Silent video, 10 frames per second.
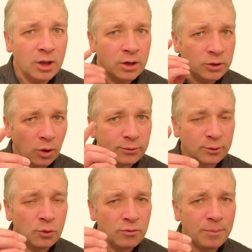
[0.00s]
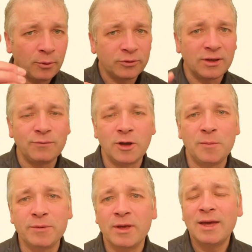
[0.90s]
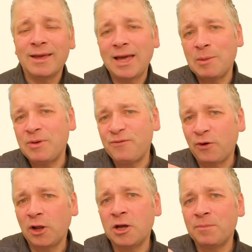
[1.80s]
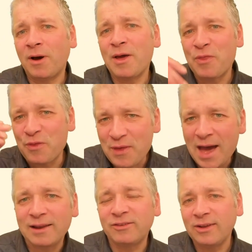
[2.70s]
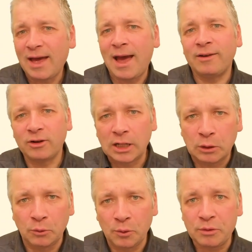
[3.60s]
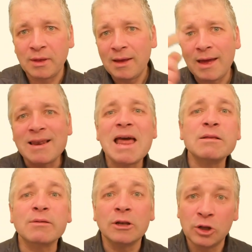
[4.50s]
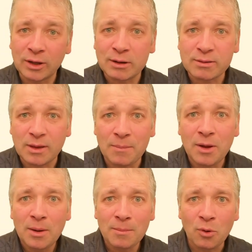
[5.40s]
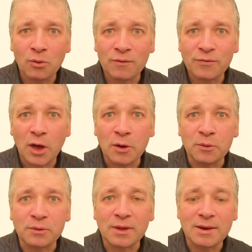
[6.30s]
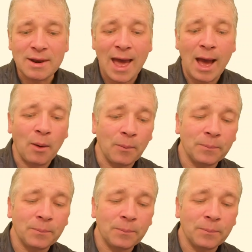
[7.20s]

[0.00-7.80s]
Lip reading: Not all reporting verbs can be followed by that and a clause. And let's look at some more of those now.